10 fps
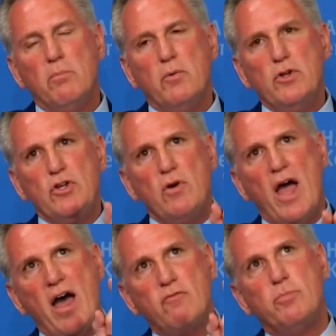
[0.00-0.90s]
But when you
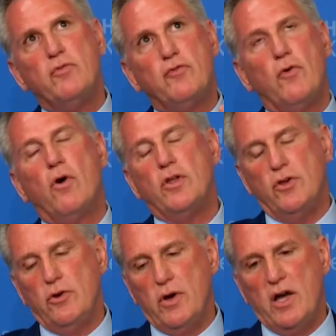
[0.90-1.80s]
have before
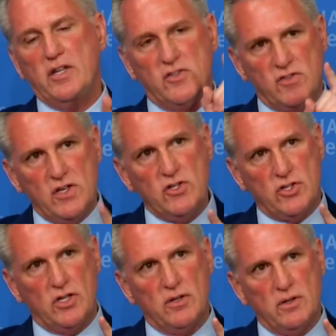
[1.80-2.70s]
you a
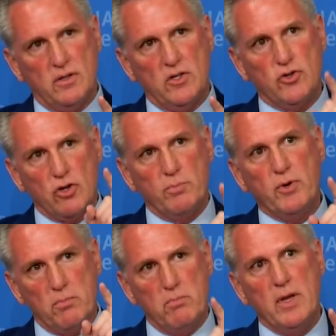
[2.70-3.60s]
decision that you're going to
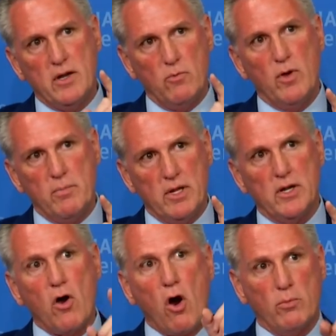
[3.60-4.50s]
put men and women
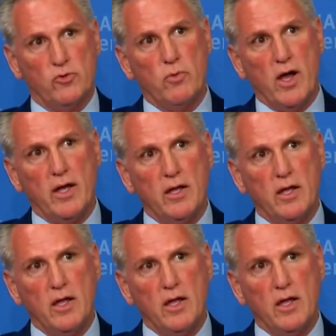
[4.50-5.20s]
in harm's way,